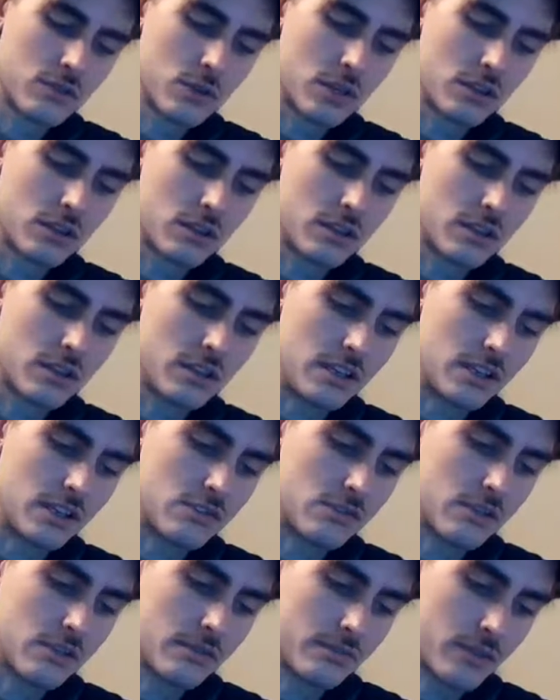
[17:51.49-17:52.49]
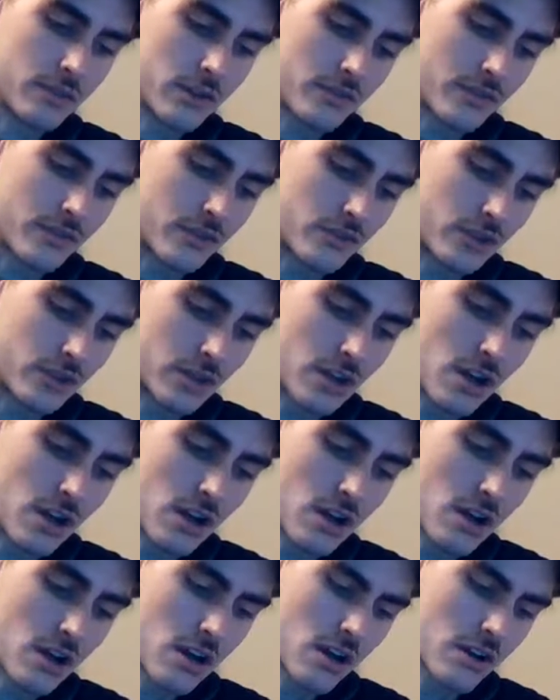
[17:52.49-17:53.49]
Quick look at the injury report for
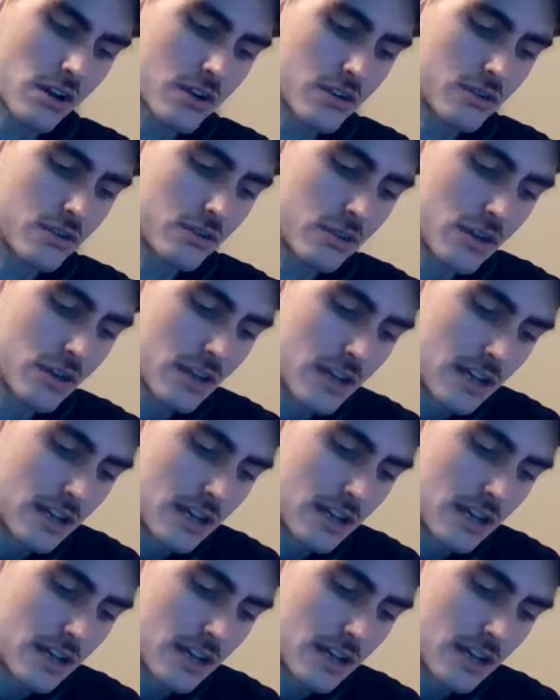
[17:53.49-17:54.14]
Chicago.